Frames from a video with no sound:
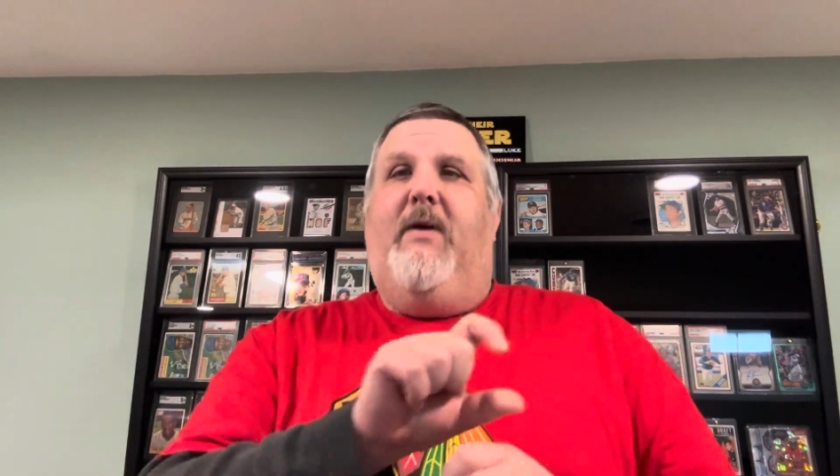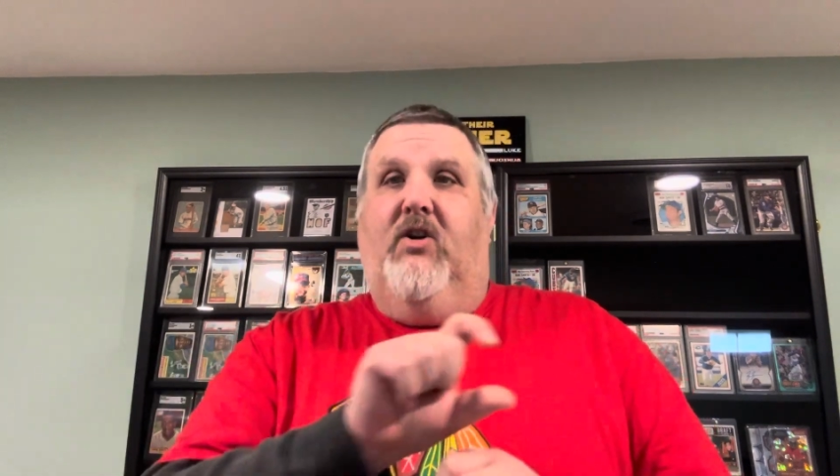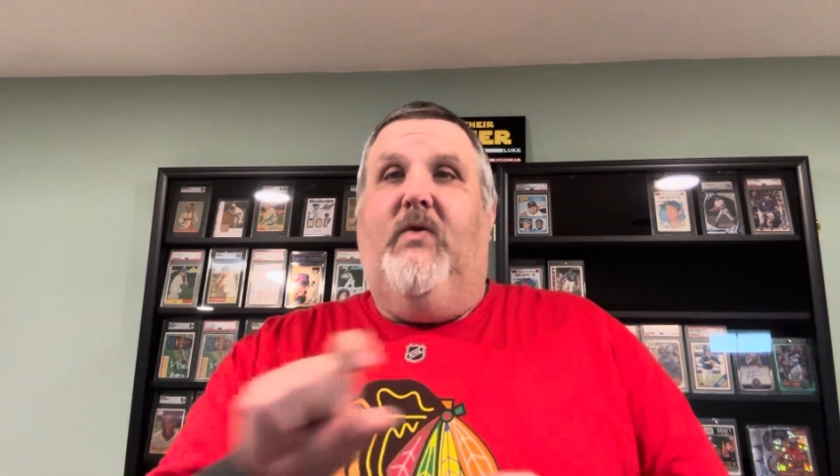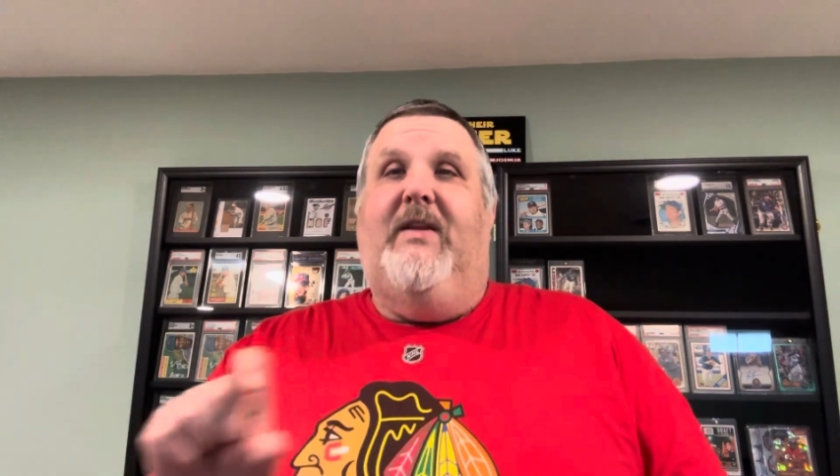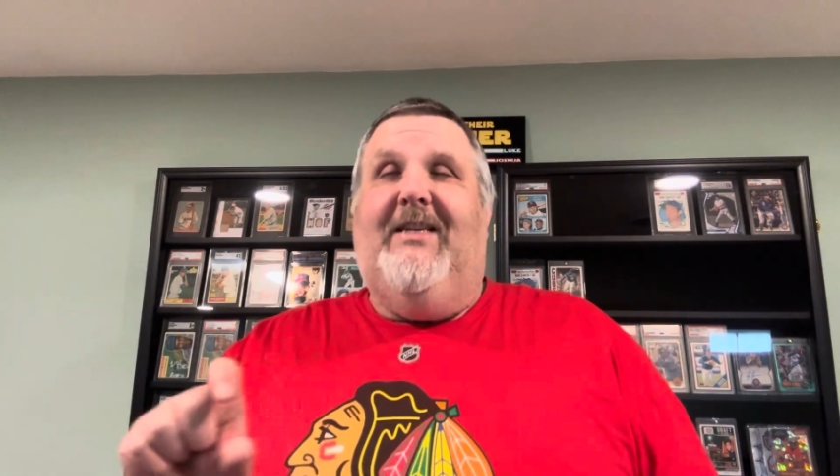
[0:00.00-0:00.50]
Here's
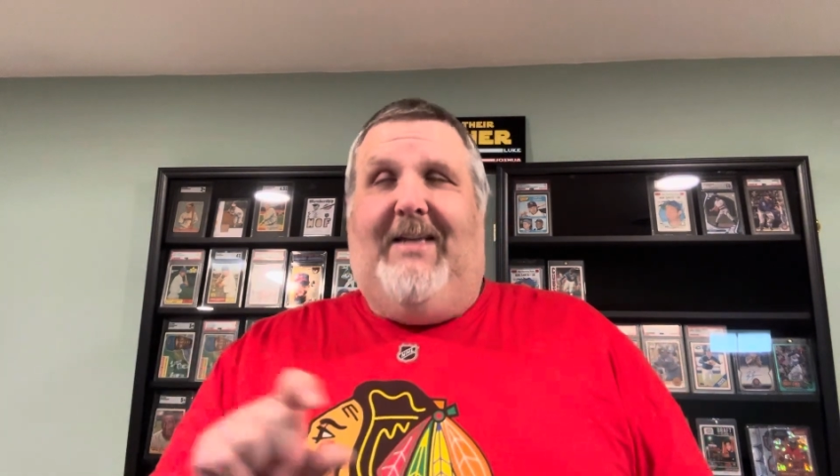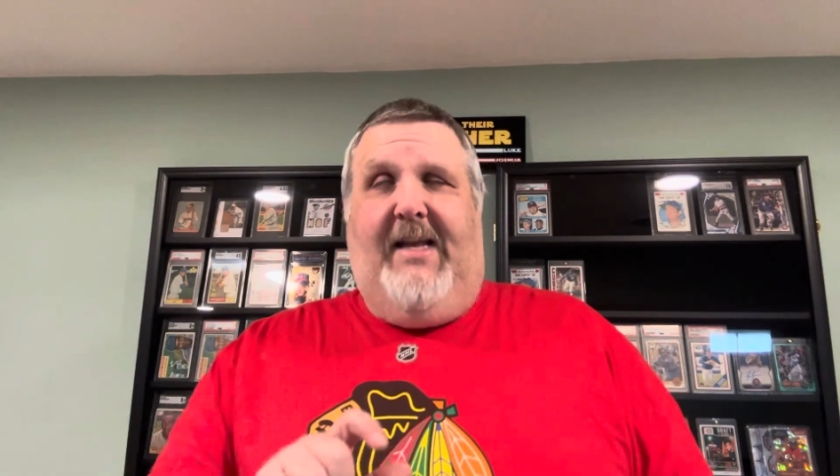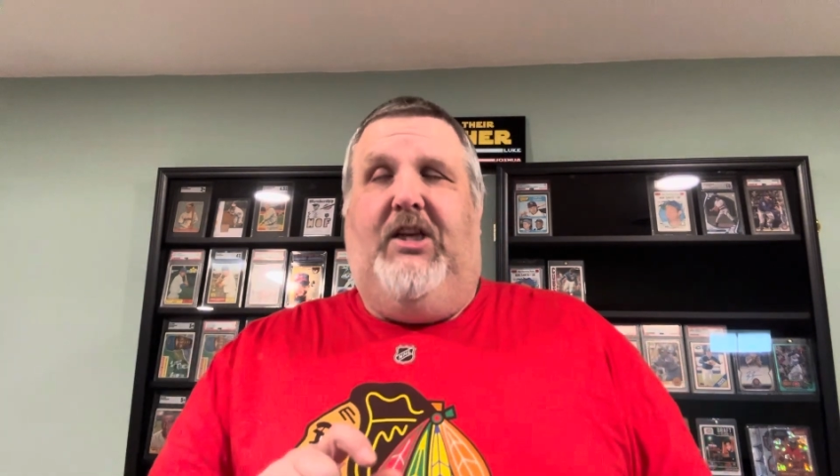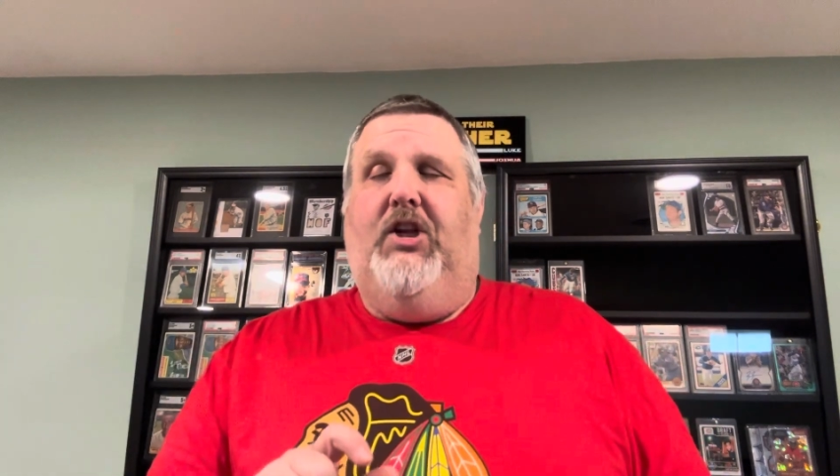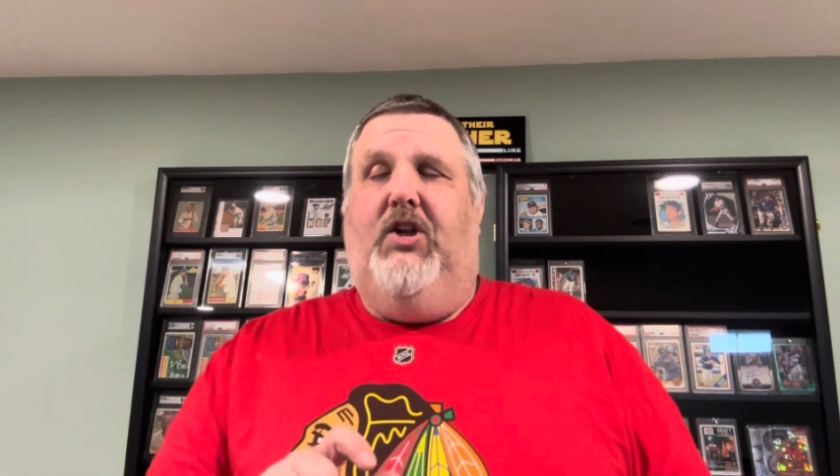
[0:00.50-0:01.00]
what the states
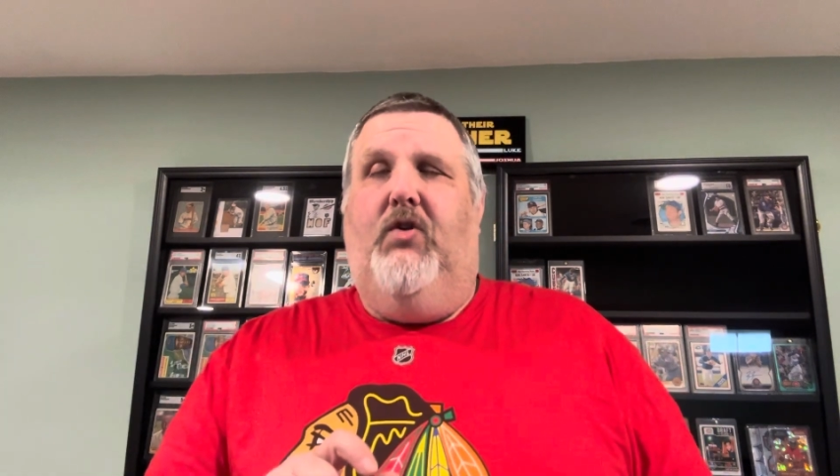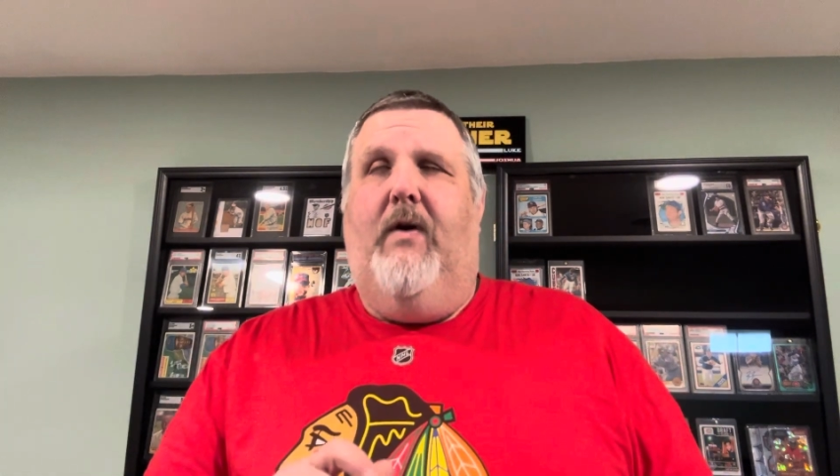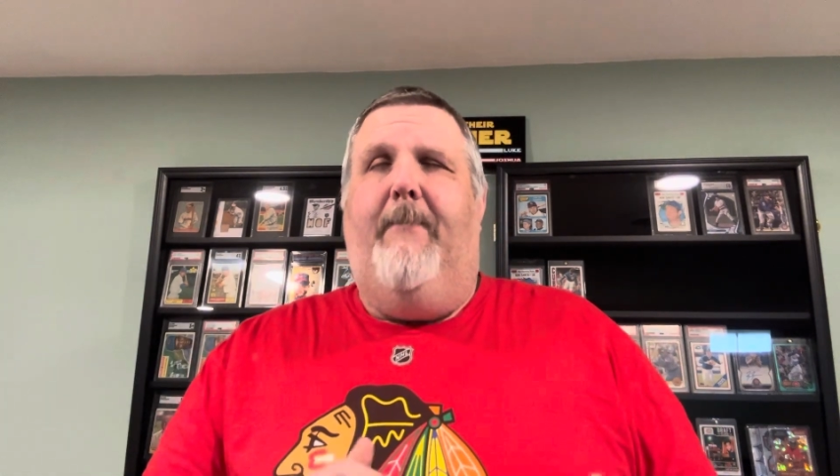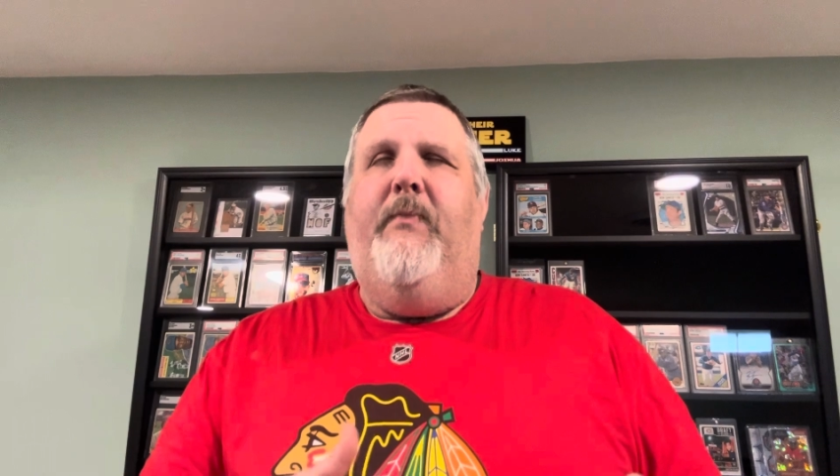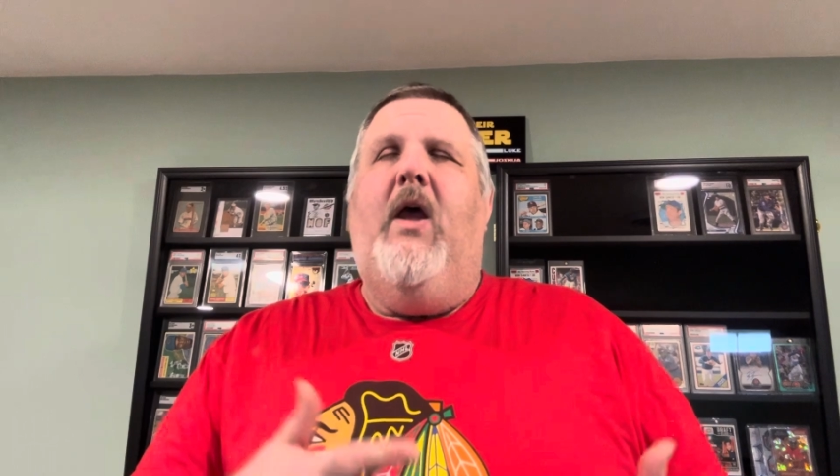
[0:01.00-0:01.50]
can do,
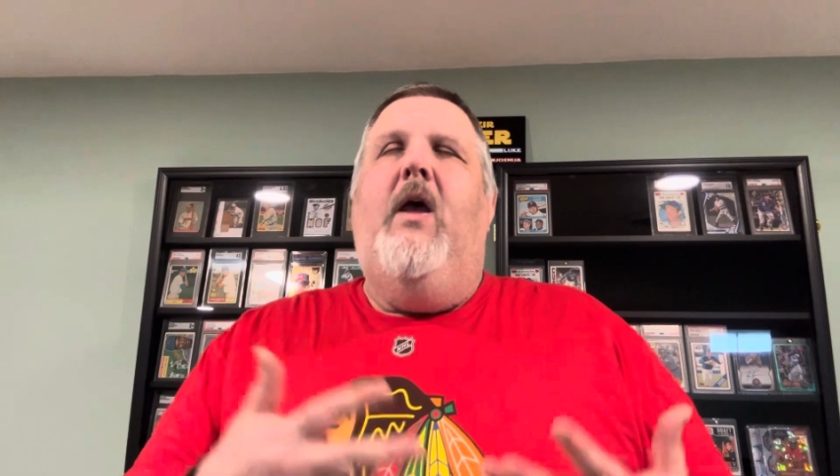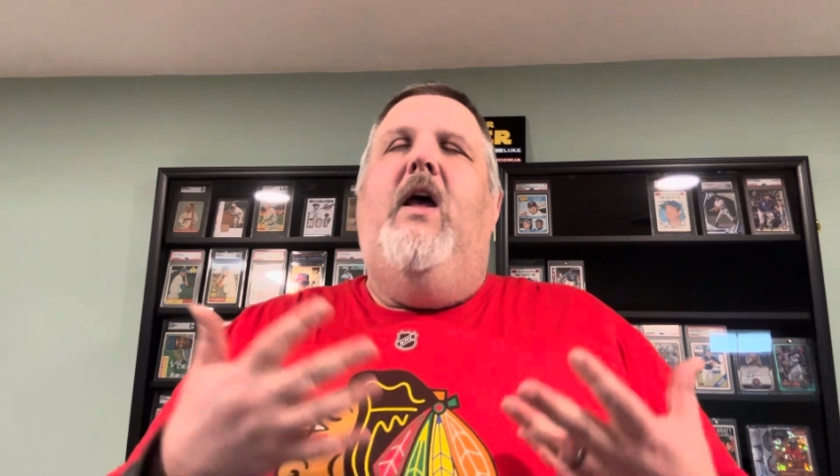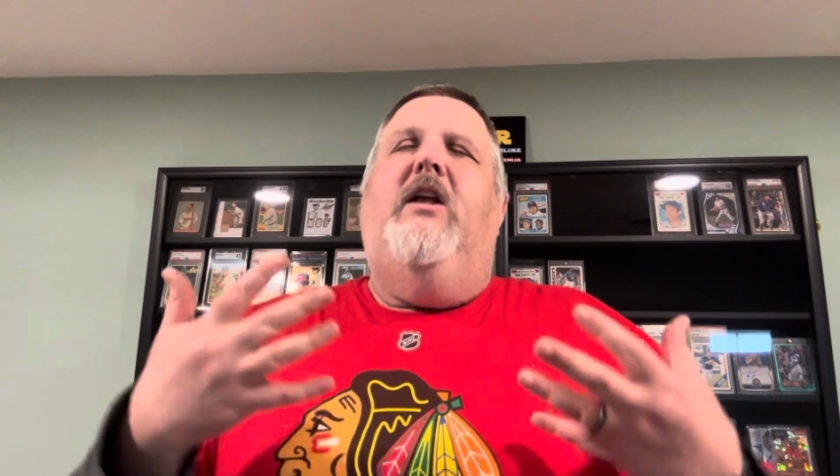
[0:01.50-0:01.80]
right? And